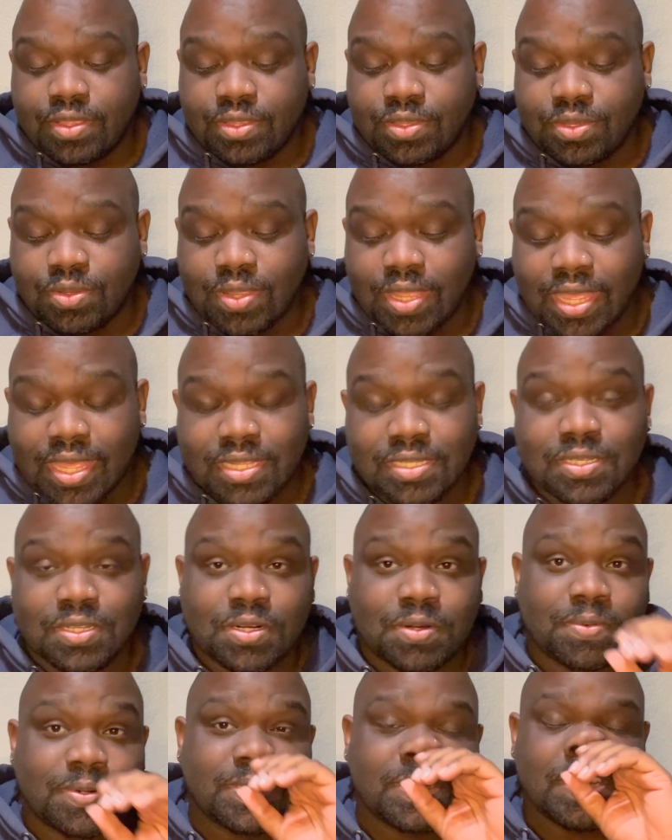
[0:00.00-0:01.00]
You guys know
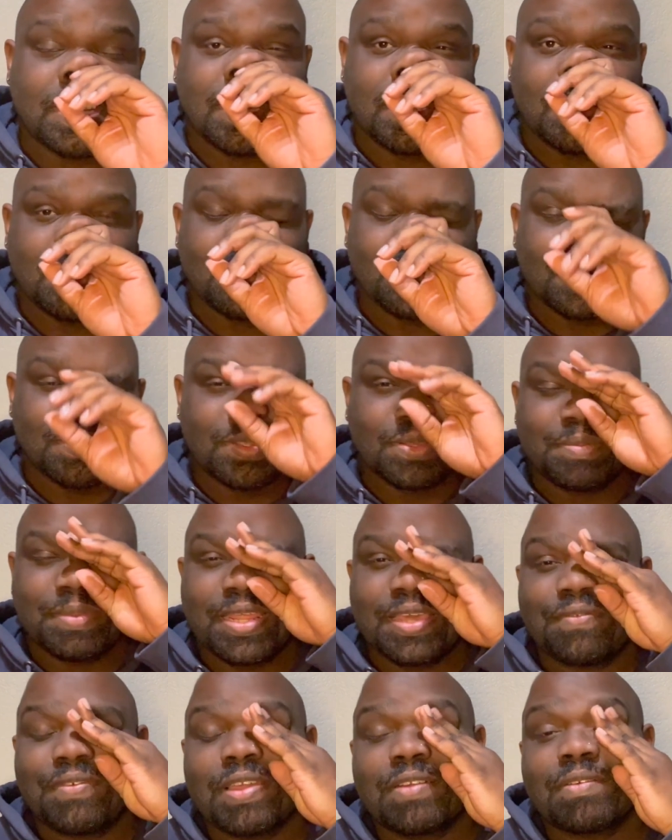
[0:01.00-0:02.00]
the routine. You can do me
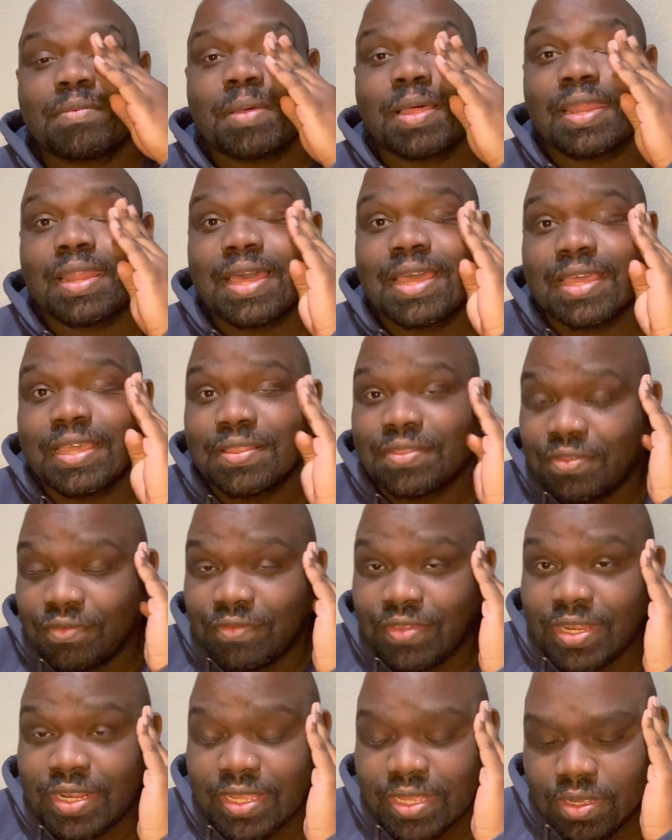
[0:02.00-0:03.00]
that favor by liking the
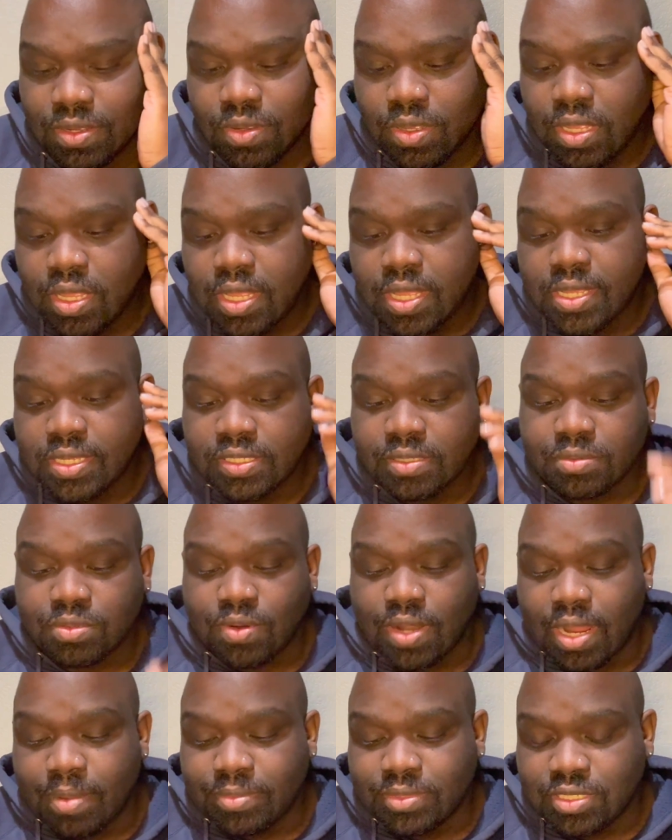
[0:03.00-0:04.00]
video,
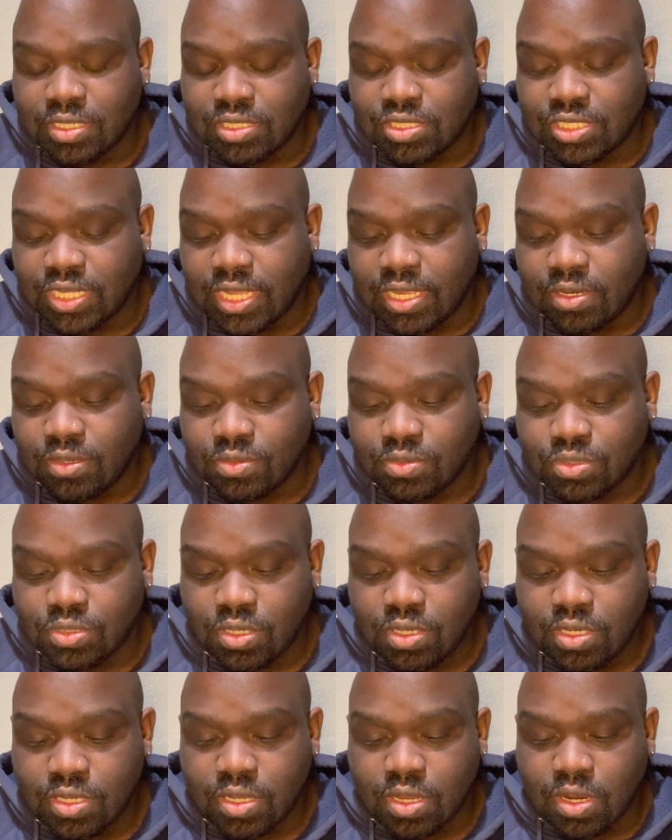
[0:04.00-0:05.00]
subscribing to the channel,
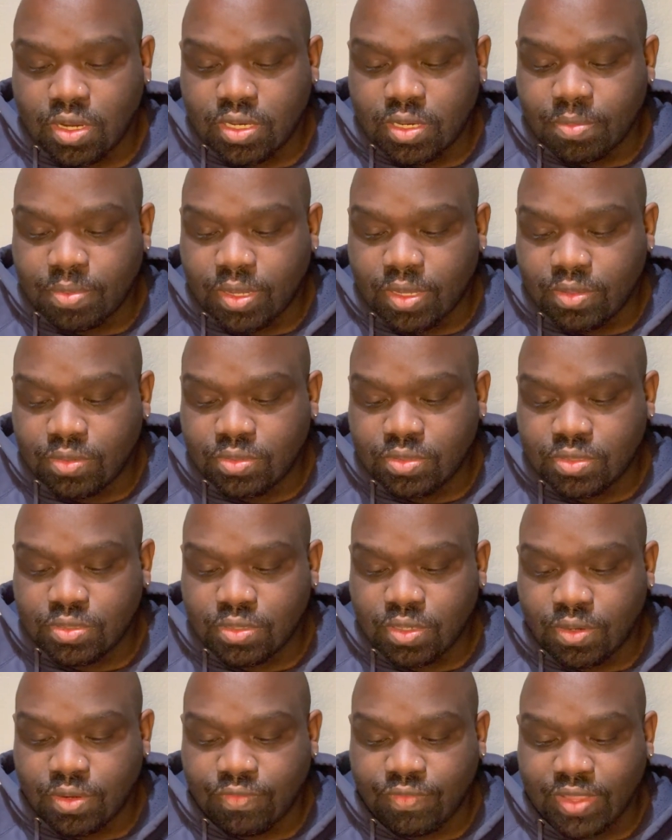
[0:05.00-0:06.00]
turning on your post
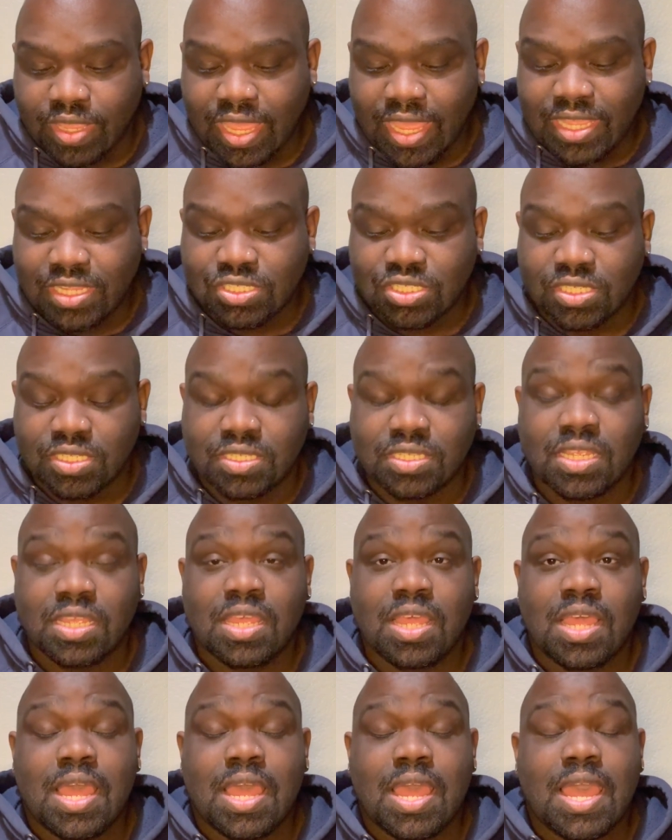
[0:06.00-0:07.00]
notifications,
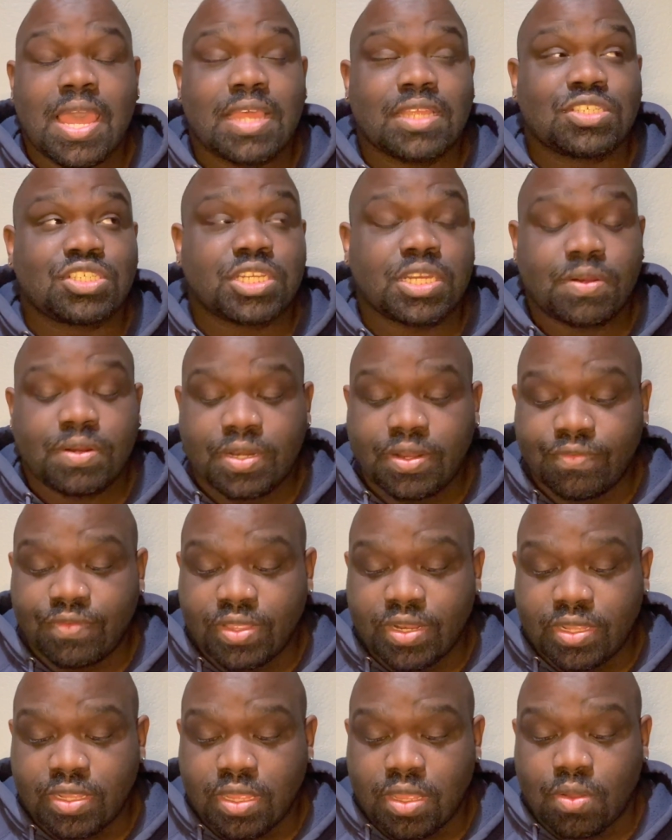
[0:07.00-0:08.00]
and sharing the
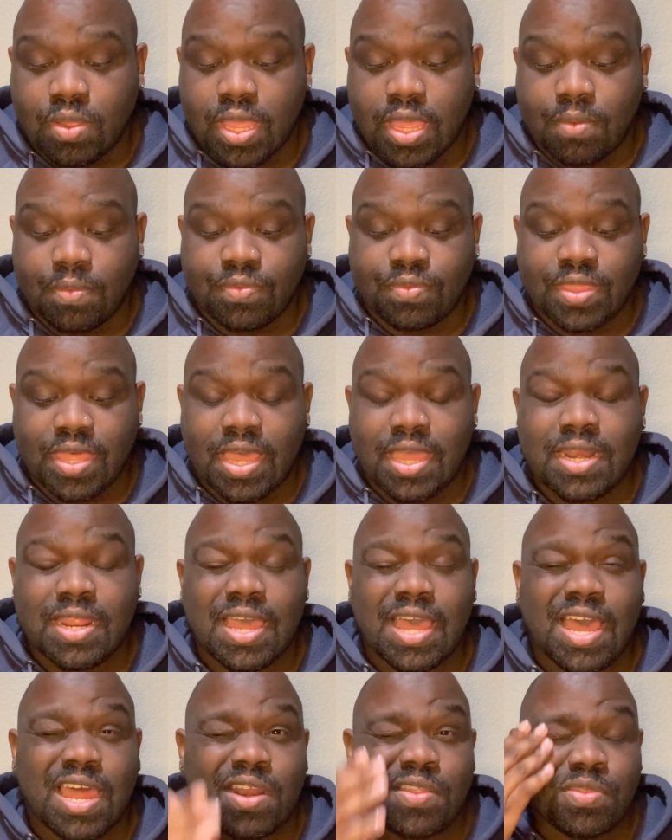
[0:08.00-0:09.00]
video. And with that
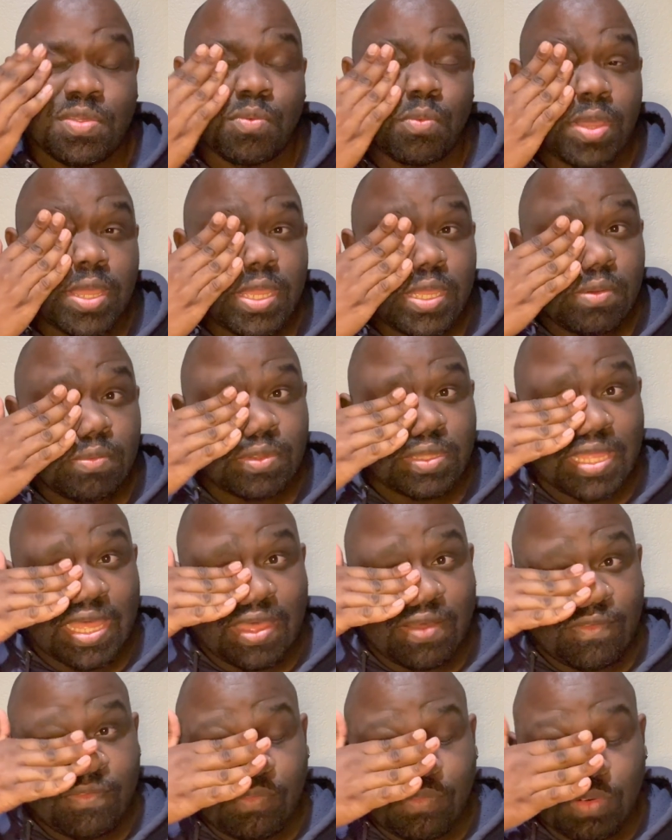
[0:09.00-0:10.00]
out of the way,
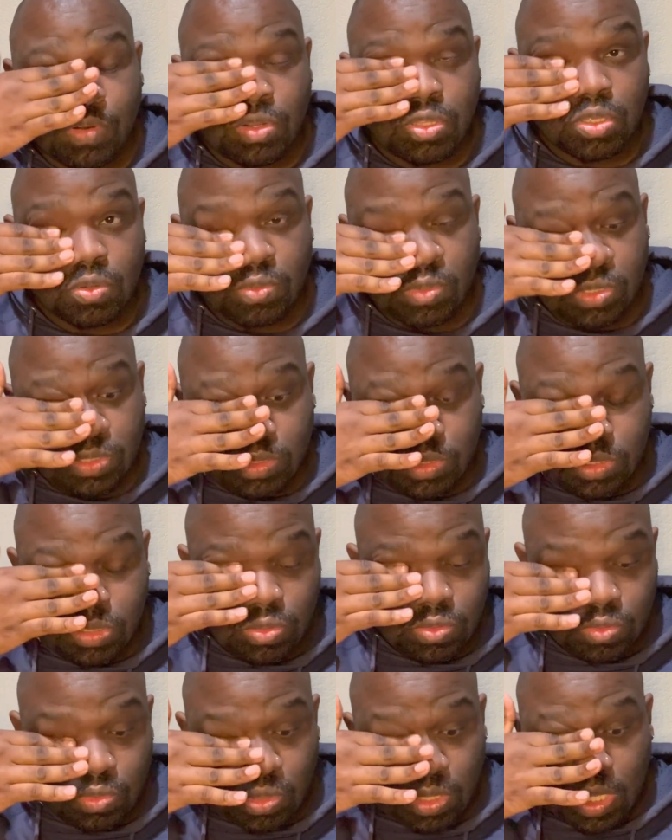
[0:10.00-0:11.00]
without further
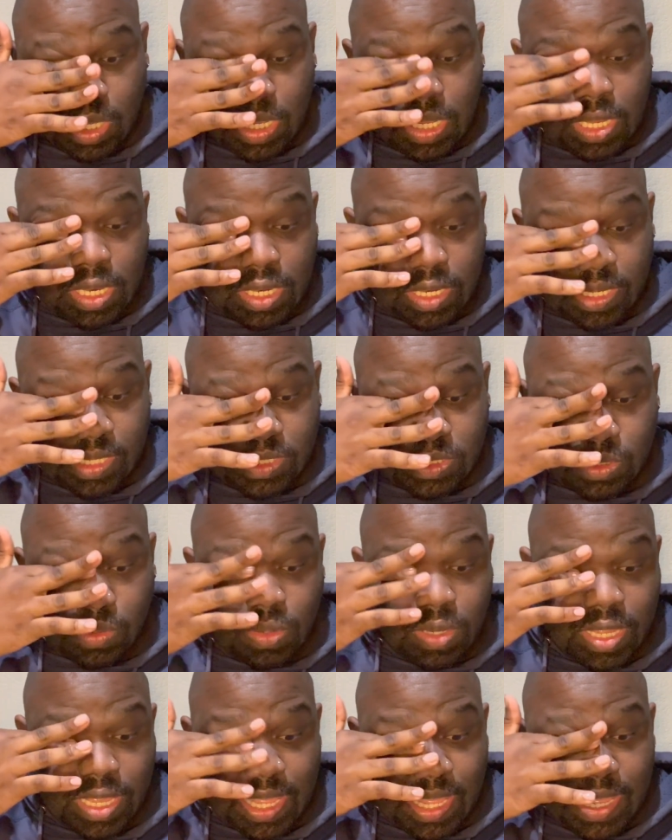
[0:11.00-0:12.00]
ado, let's go
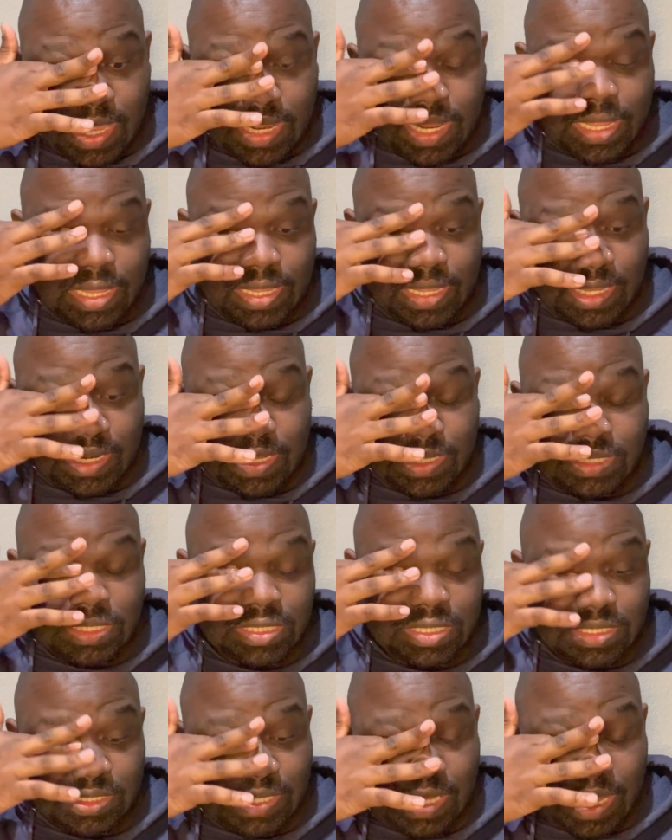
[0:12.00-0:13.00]
ahead and get into
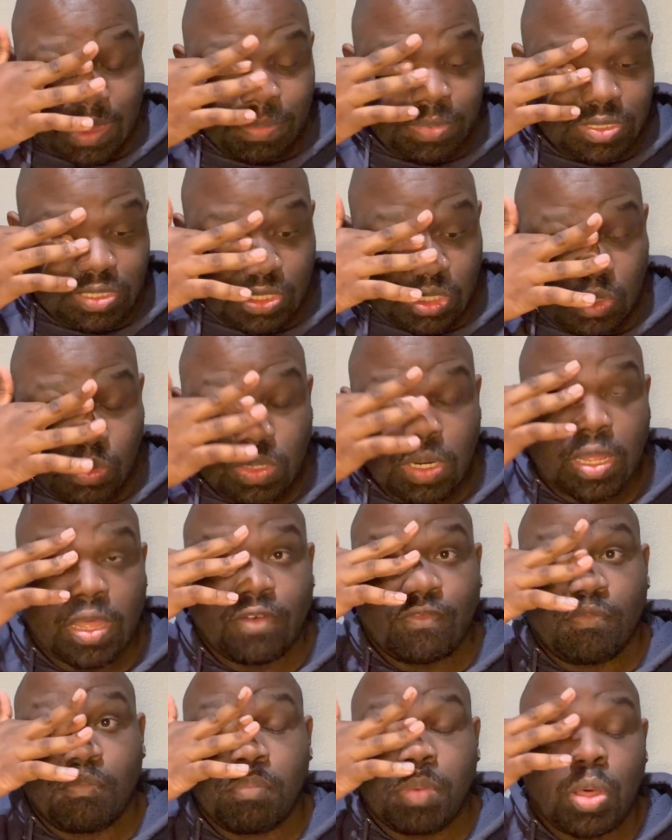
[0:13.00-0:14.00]
this episode
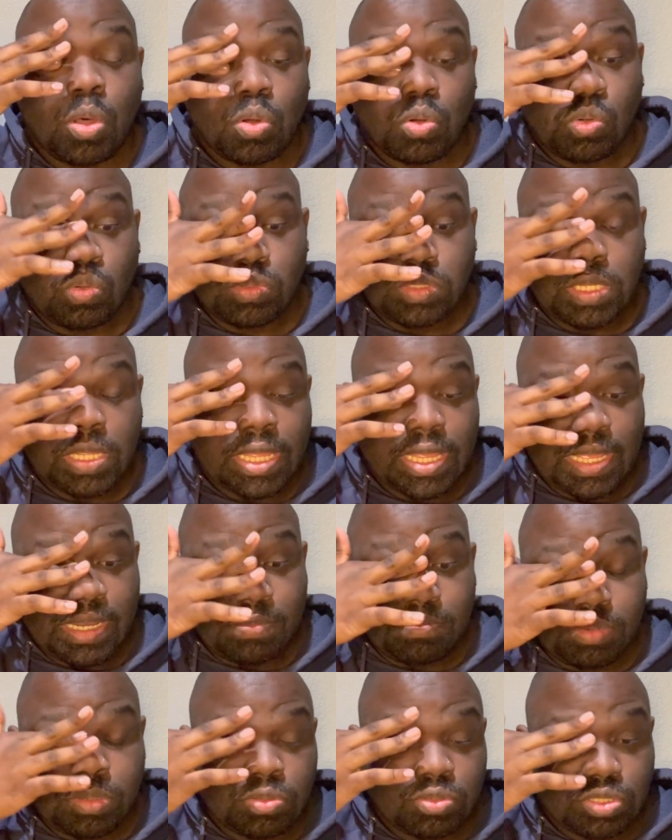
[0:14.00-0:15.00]
of Bold
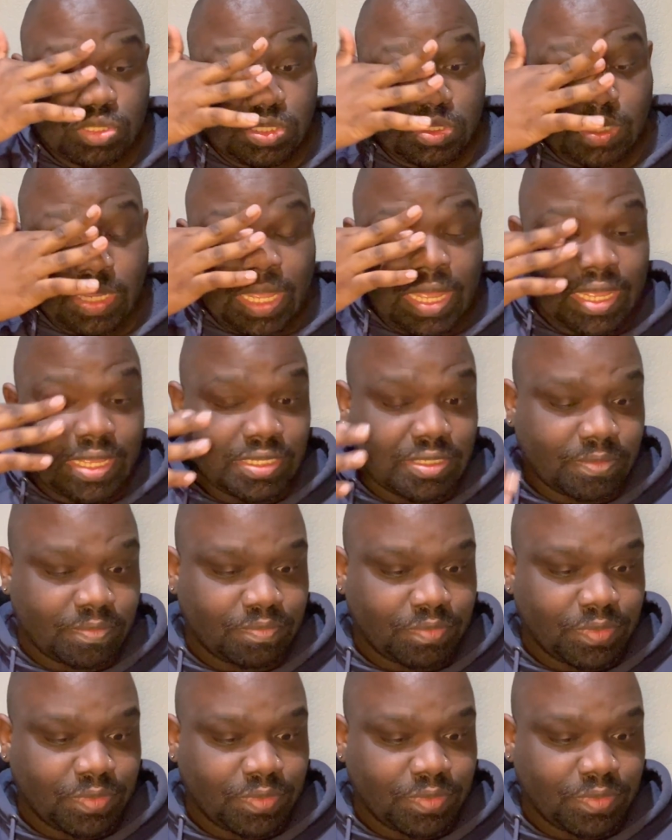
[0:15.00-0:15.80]
and Bougie, you guys.